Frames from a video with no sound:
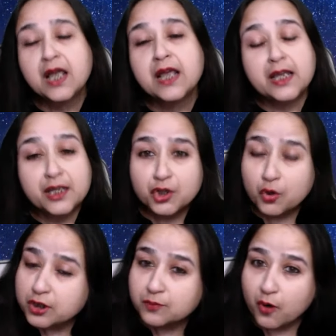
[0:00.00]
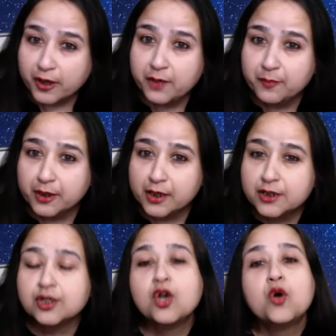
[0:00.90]
In those 40 minutes,
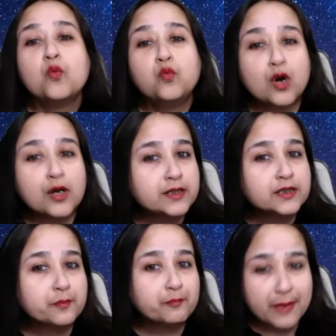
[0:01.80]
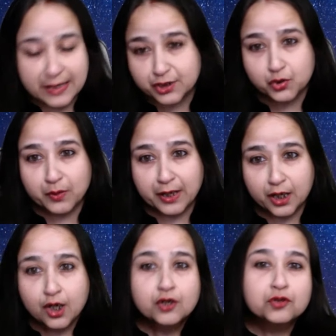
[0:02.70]
what is the best way
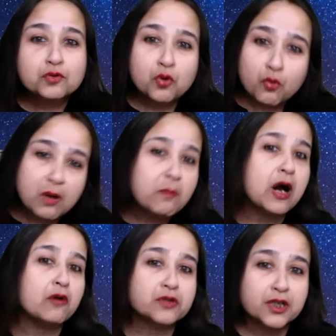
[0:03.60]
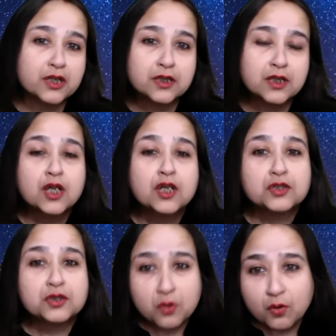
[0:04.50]
to go about it
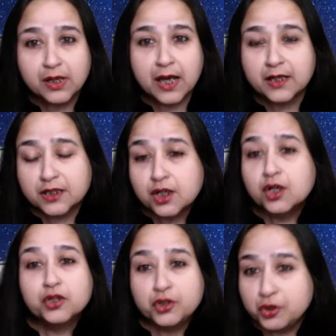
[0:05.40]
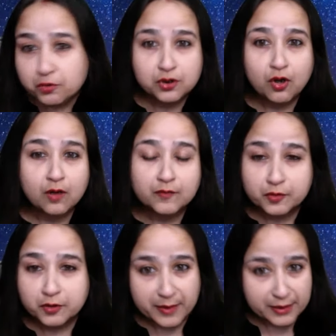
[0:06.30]
so that you solve to the
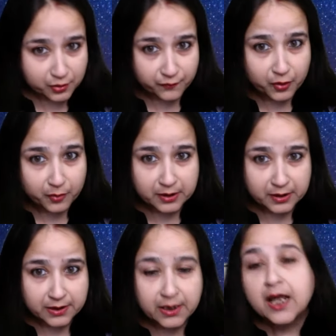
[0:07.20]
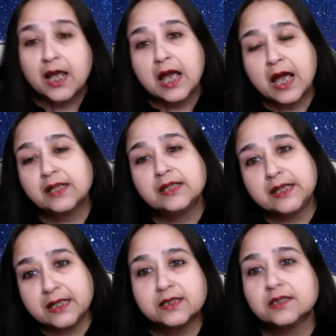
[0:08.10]
best of your ability? And
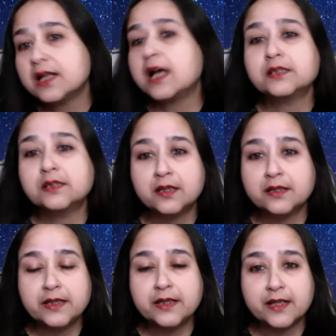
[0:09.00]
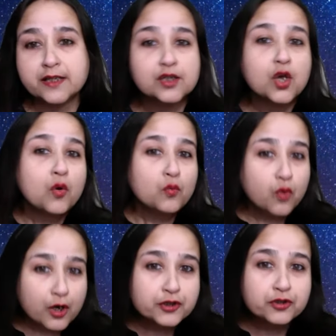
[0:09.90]
these last 30 days,
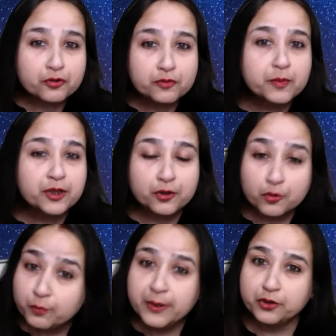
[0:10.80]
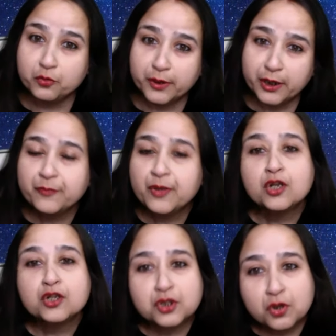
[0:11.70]
what should you be doing
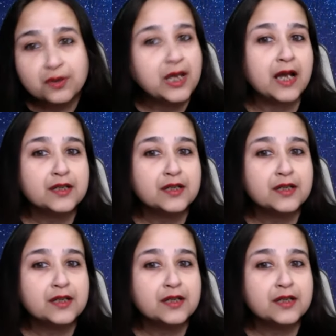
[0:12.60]
so that